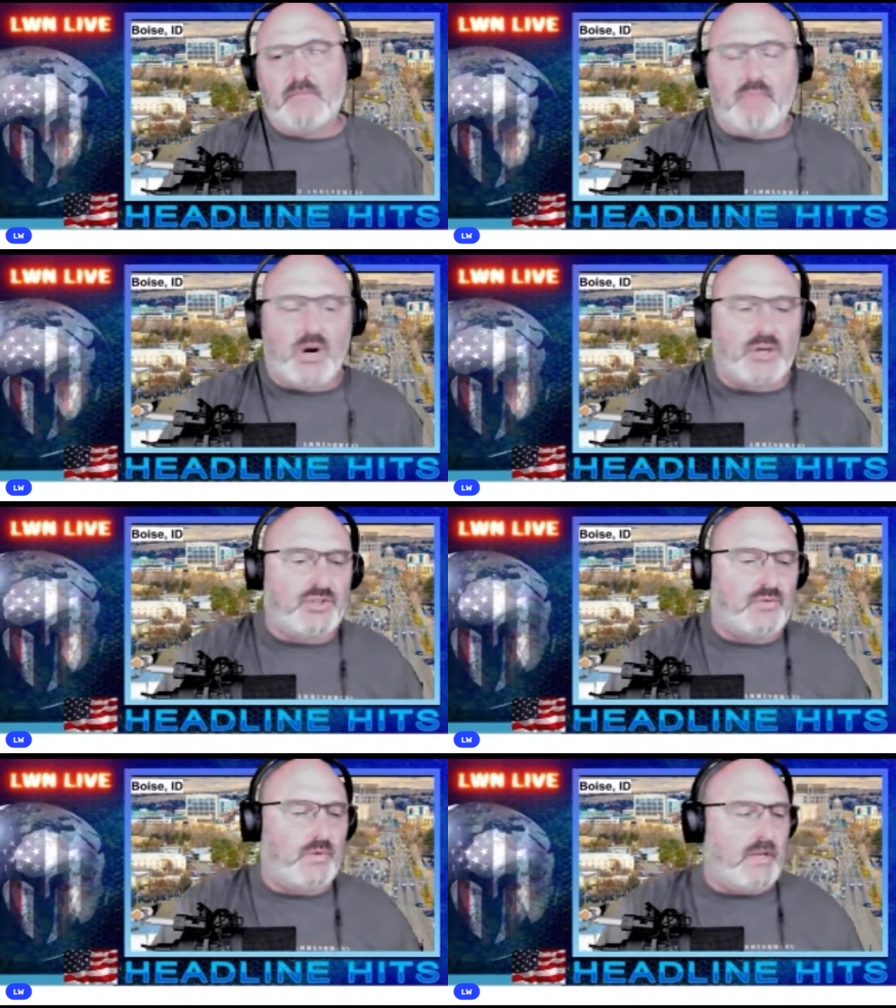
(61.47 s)

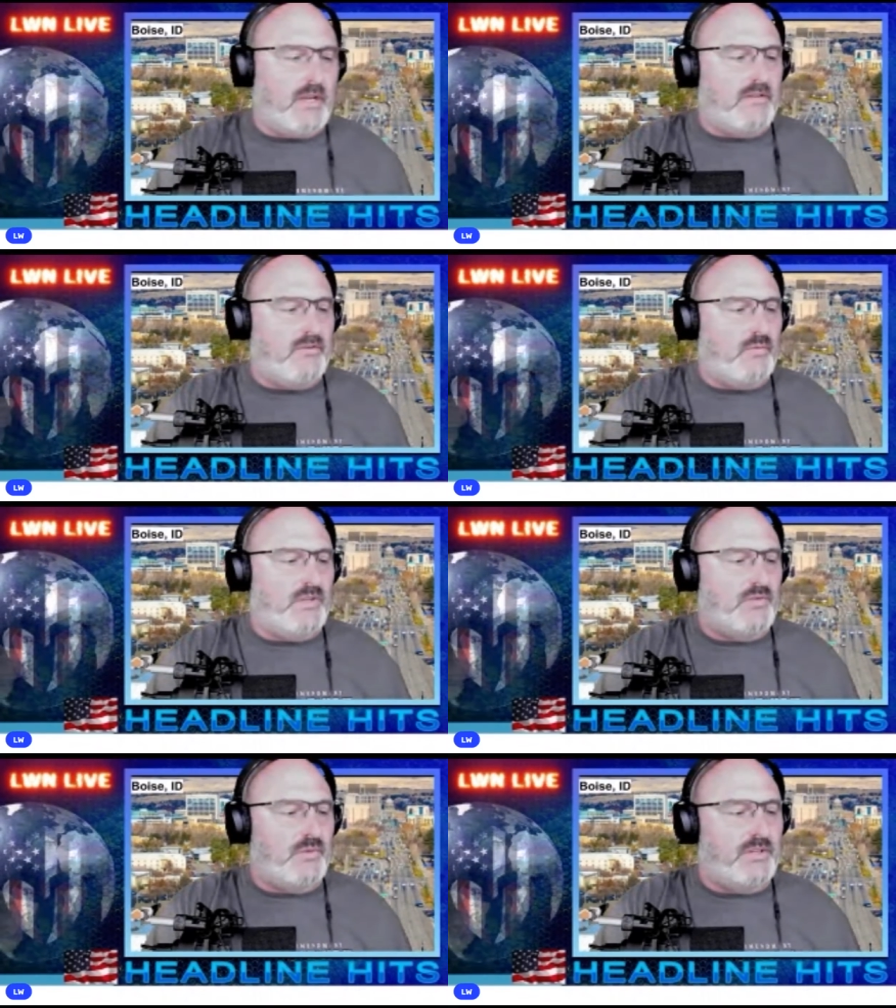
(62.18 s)
March 28th,
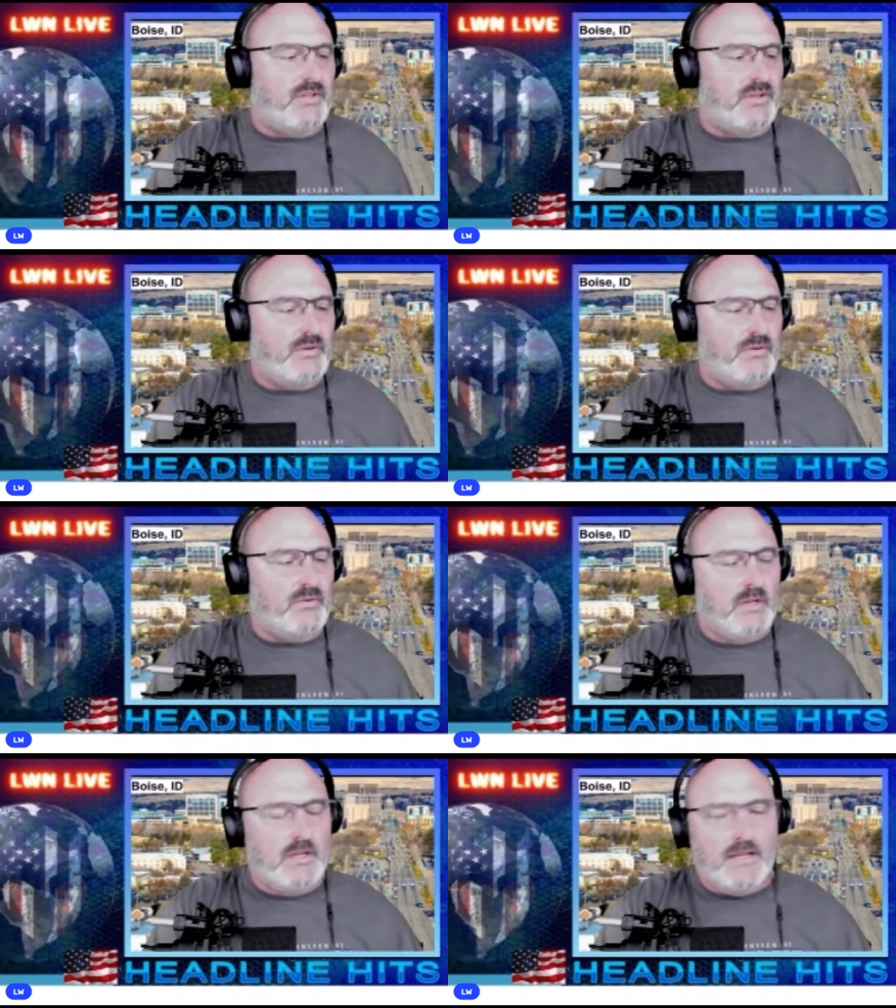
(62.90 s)
2022.